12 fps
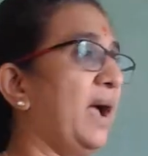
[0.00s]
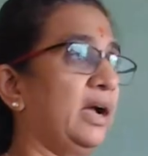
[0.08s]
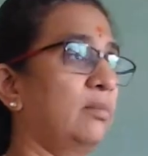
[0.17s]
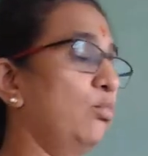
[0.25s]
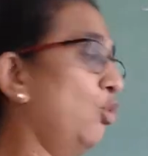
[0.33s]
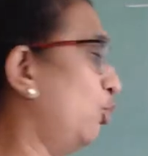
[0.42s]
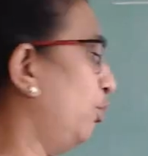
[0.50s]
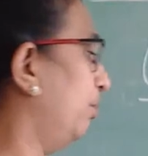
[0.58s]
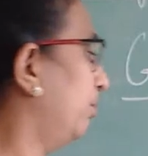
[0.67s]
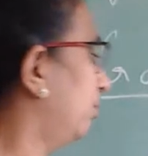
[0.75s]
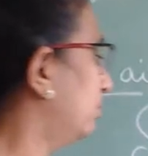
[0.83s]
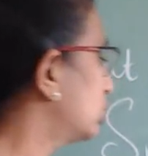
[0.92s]
backbone.
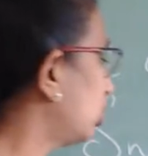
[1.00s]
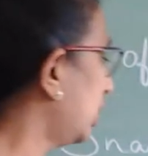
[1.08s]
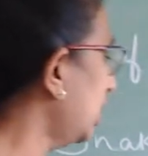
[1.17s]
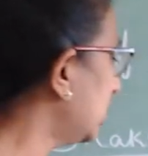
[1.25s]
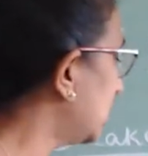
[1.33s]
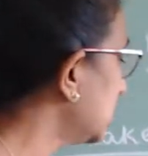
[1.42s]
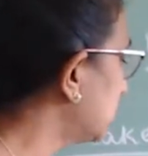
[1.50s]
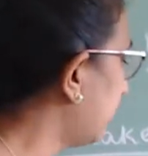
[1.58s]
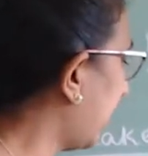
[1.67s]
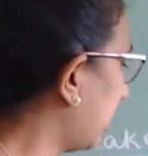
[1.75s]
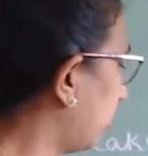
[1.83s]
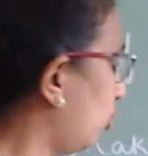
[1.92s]
Sorry, it is
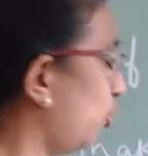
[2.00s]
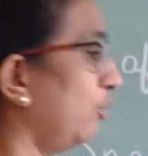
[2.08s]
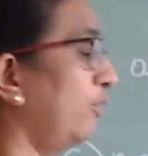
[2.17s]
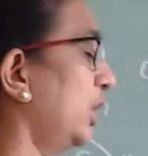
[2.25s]
backbone.